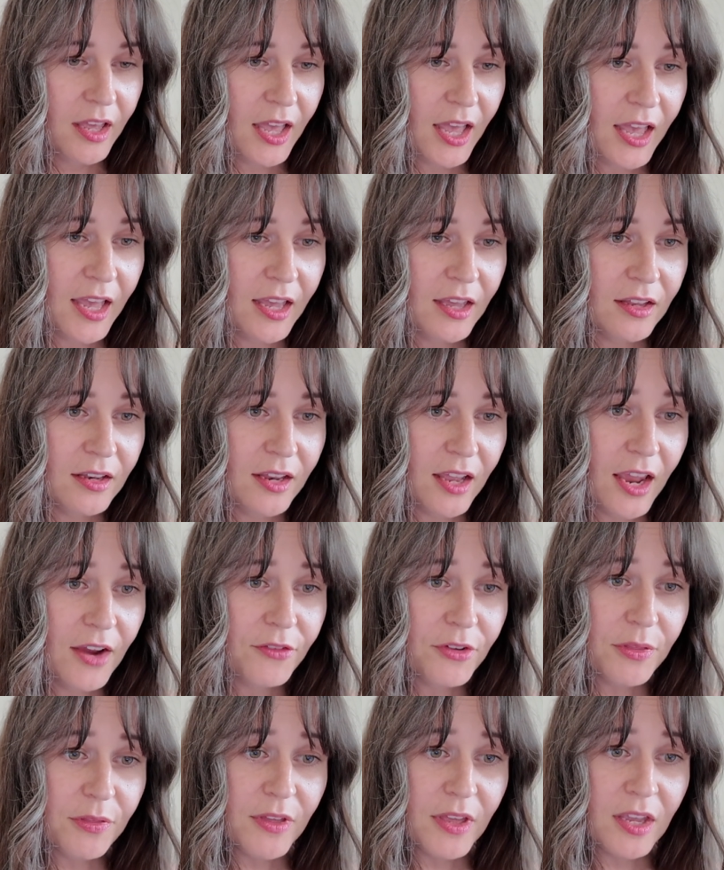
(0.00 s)
and
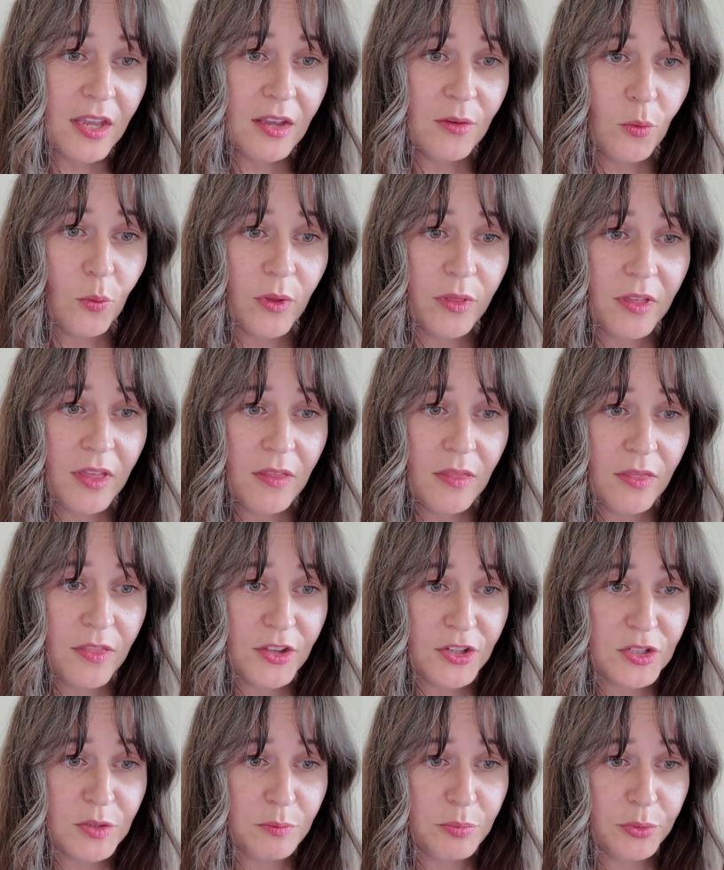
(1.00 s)
everything within
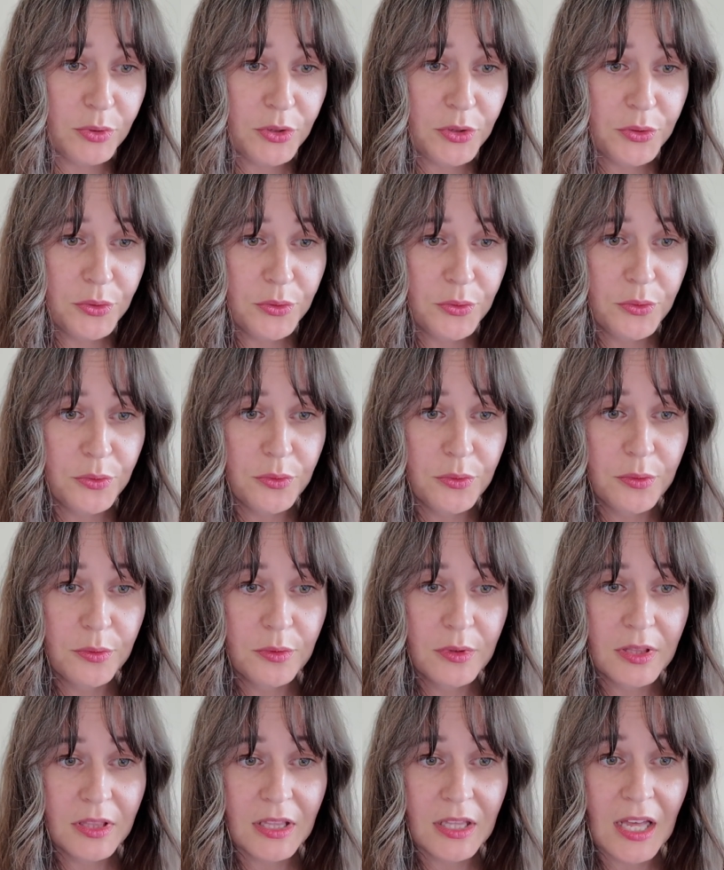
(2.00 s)
this blue
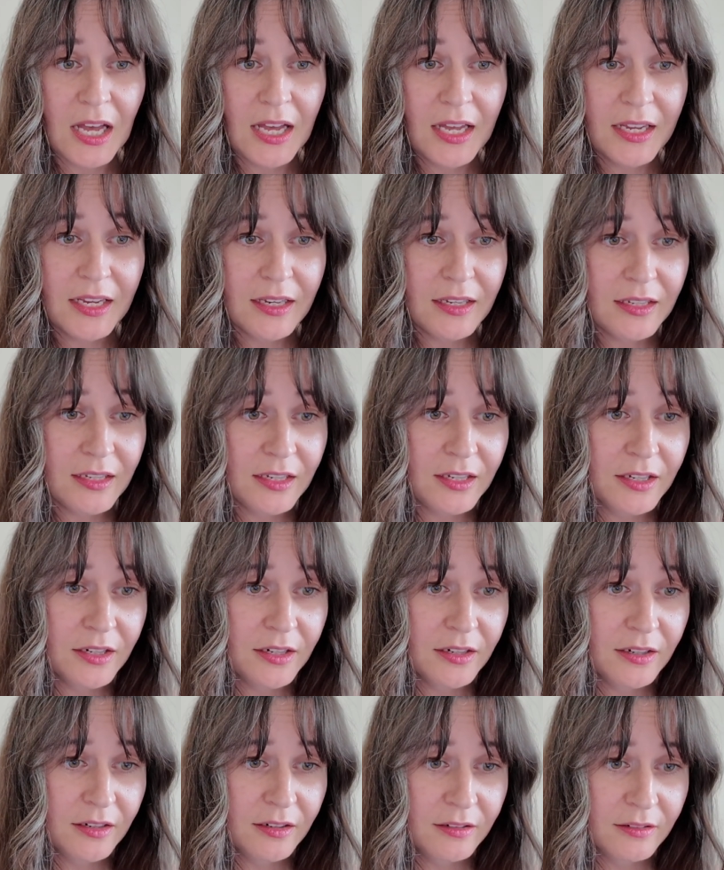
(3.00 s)
line
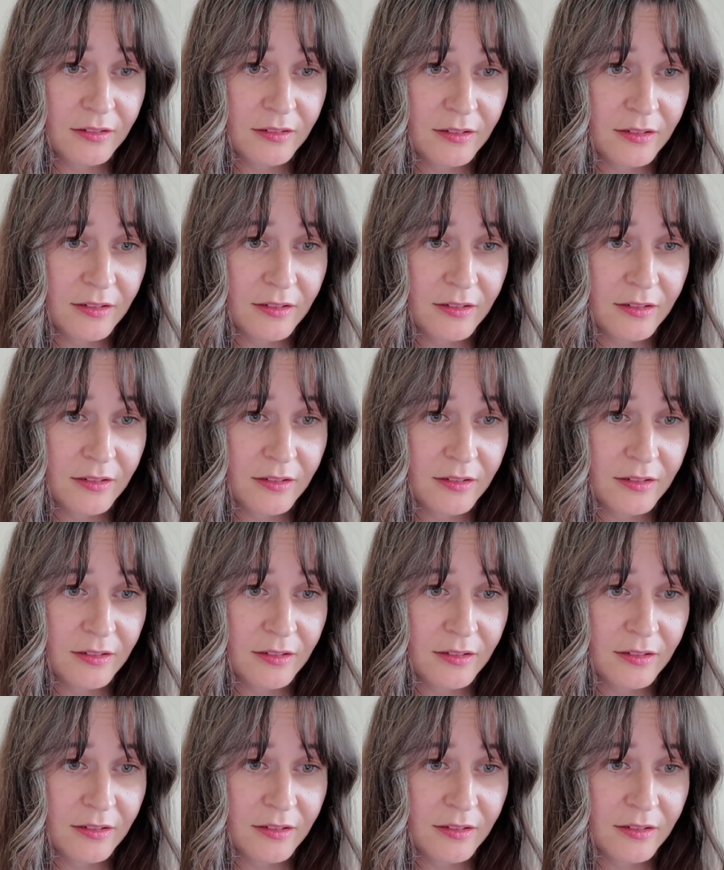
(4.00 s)
here